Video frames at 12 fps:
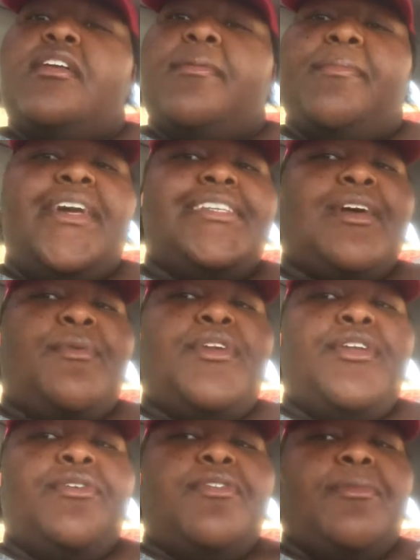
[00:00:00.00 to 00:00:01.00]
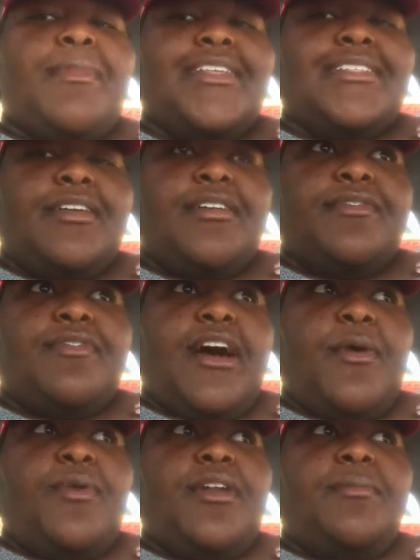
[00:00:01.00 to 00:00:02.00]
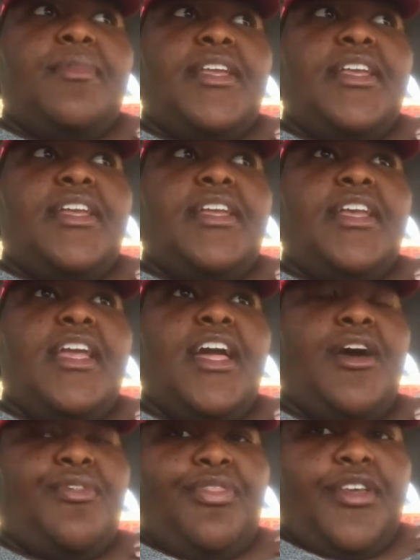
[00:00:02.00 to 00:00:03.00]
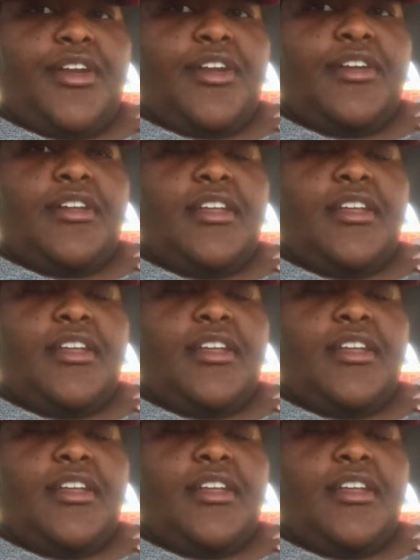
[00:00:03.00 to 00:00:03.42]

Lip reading: Because I want to do it for myself. I want to be healthier.